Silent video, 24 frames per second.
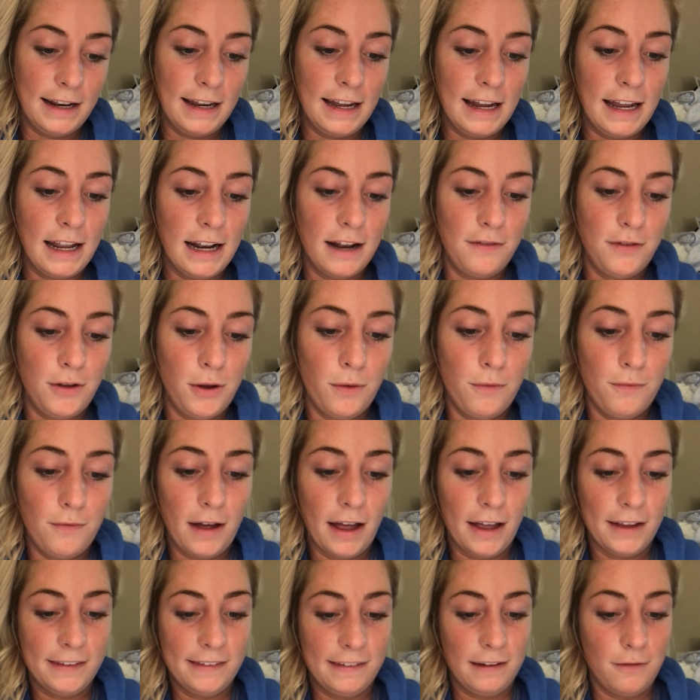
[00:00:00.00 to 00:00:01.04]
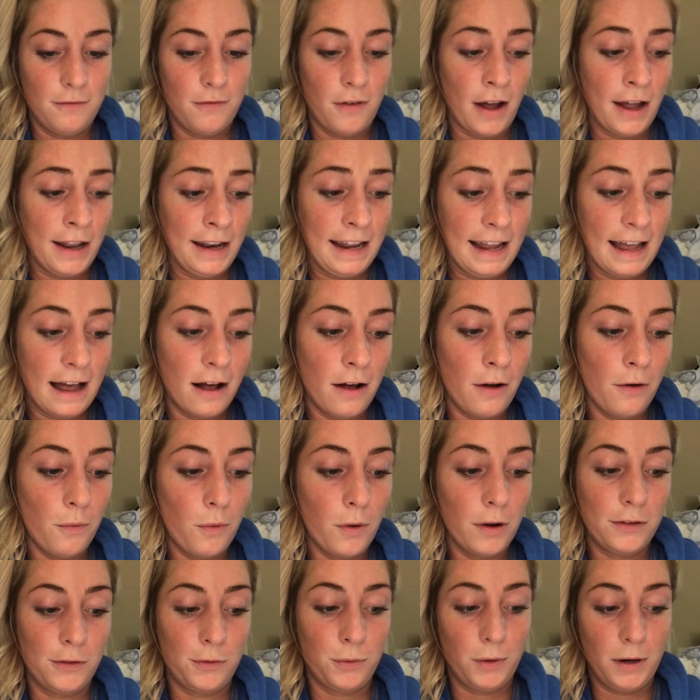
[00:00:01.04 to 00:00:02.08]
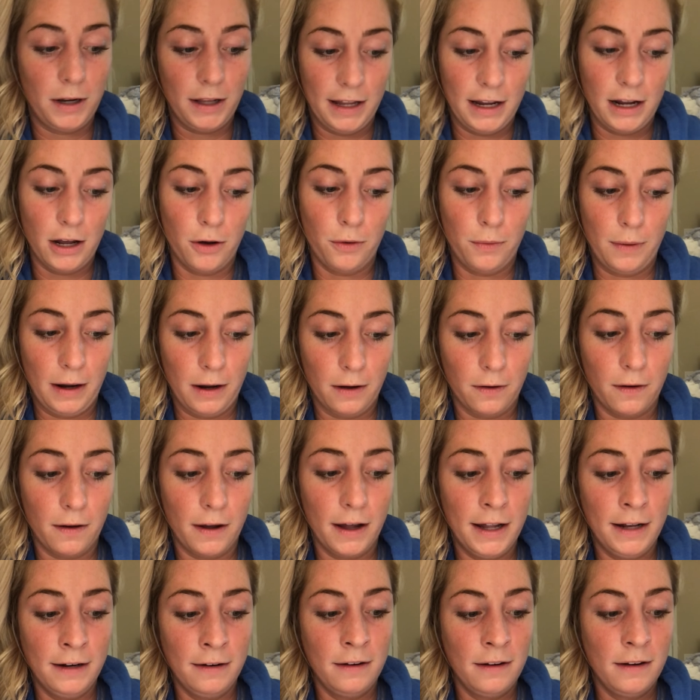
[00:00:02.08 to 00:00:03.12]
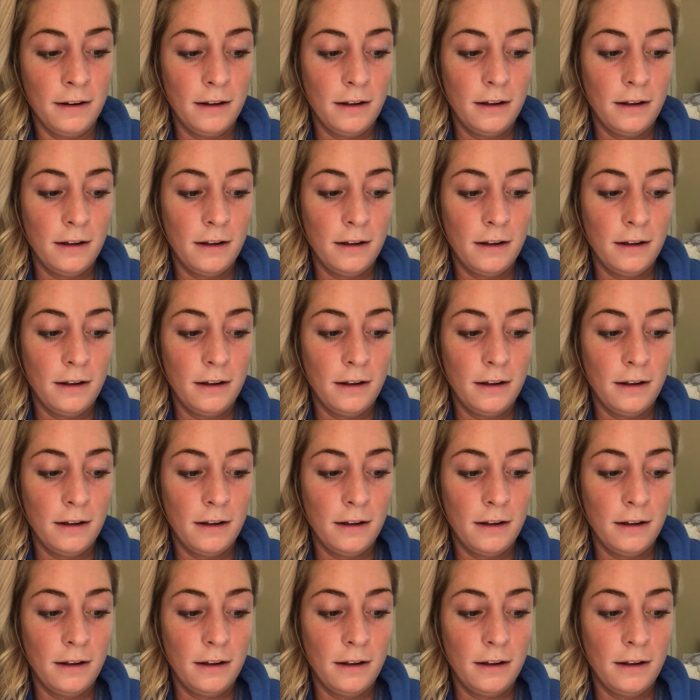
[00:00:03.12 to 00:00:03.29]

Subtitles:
need if you invest in finding out what's really going on.